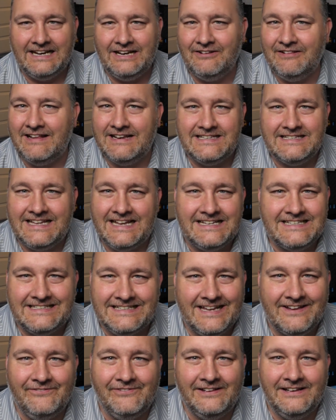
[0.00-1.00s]
I know that's
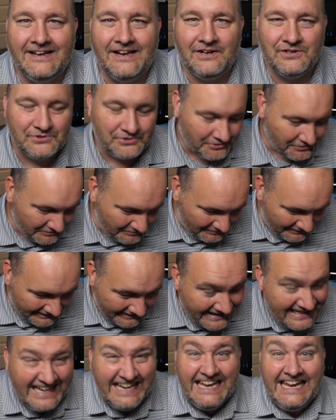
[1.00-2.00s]
definitely not true, but
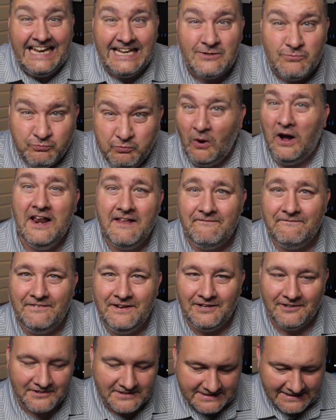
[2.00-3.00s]
it's what it
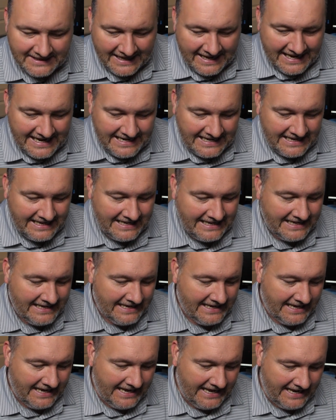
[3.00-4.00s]
feels like.
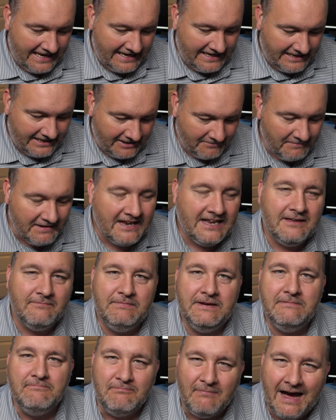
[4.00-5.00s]
And it can
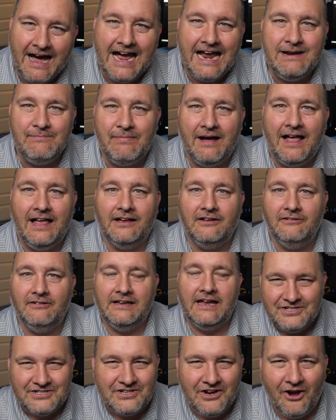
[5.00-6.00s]
be mind-boggling.
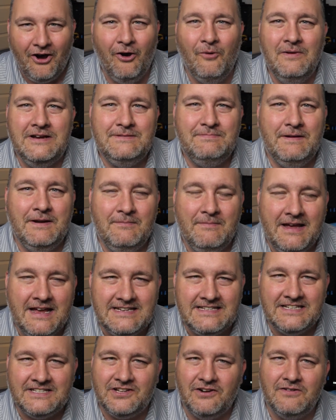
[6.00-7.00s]
It's just always been a
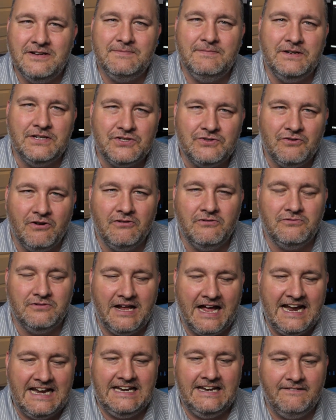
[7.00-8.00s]
mess. It's always been a struggle
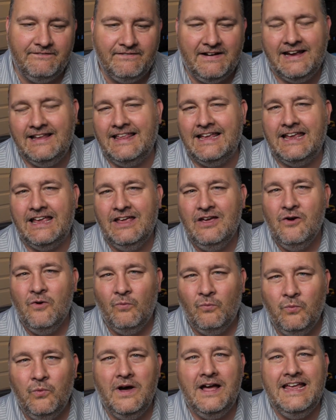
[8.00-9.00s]
to identify, like,
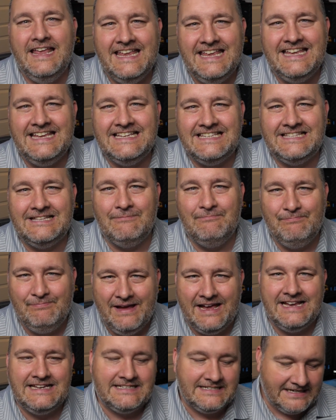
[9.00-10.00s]
what is the
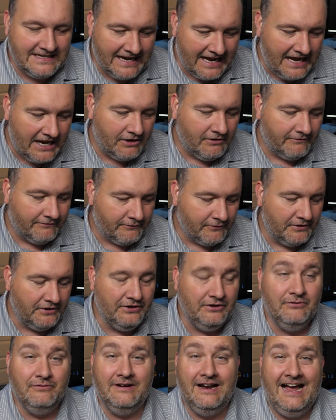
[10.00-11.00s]
best goggle for
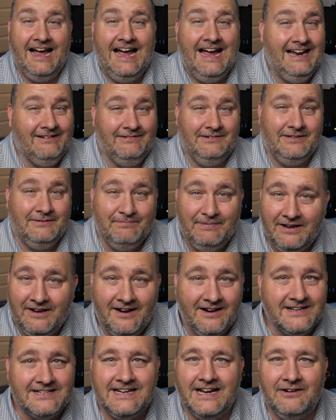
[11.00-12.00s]
you. And to be
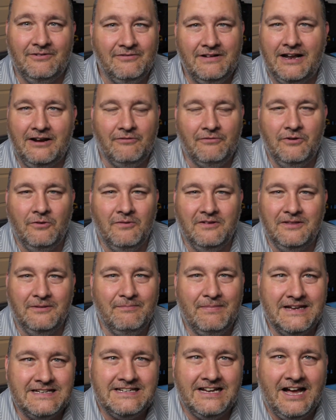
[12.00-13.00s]
honest, I don't know what the
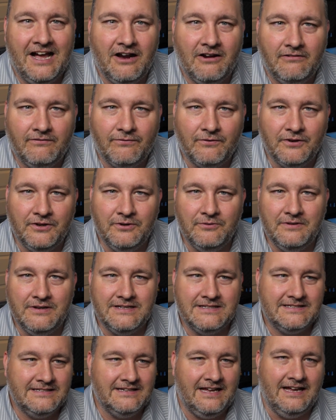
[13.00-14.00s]
best goggle for you
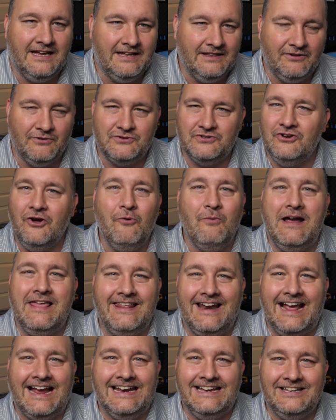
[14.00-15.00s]
is. There's no way
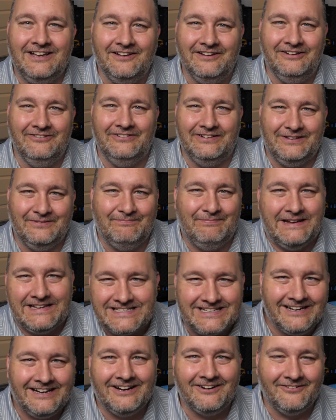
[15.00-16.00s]
that I can tell you what the
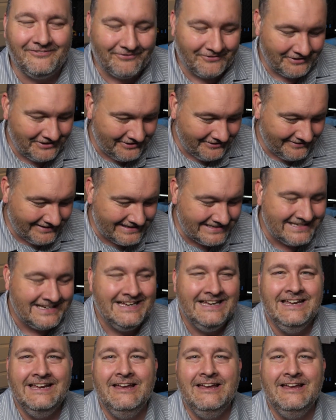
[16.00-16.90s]
best goggle for you is.